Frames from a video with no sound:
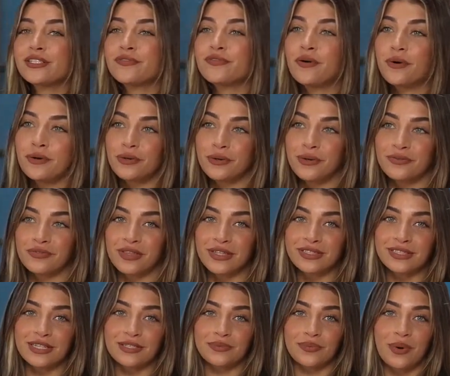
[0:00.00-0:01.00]
a photo of
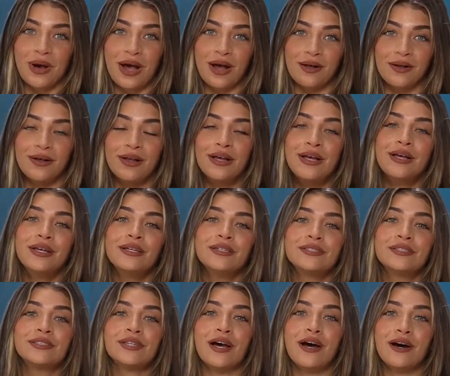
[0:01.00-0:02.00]
this as well,
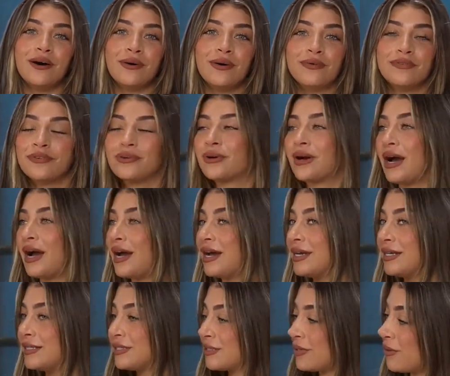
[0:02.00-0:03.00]
so if you
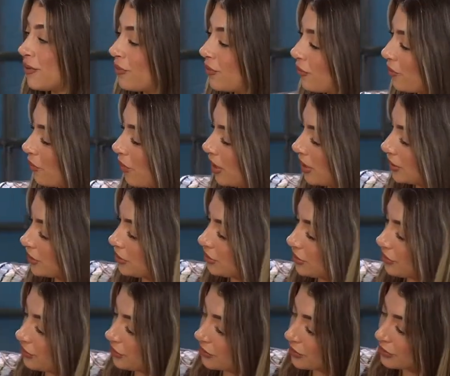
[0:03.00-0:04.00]
guys want
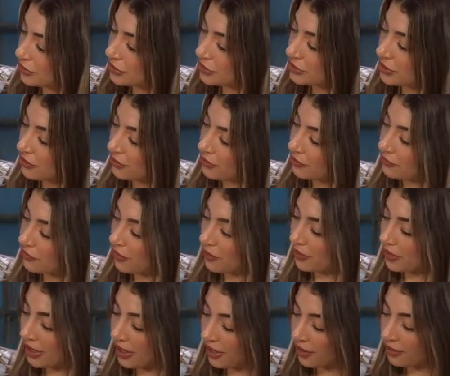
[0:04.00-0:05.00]
to show the
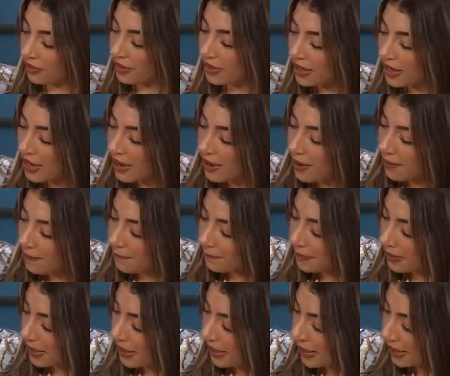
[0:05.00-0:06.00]
photo.
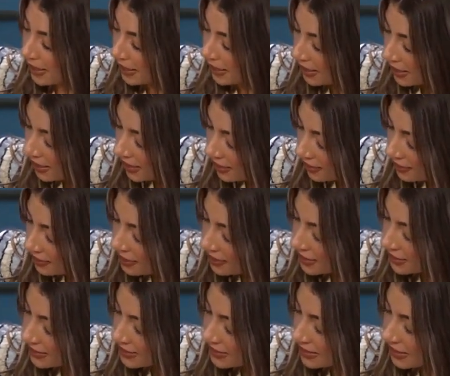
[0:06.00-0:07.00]
But
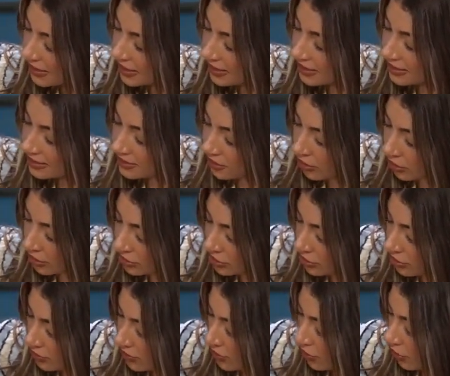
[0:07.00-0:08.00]
this is also an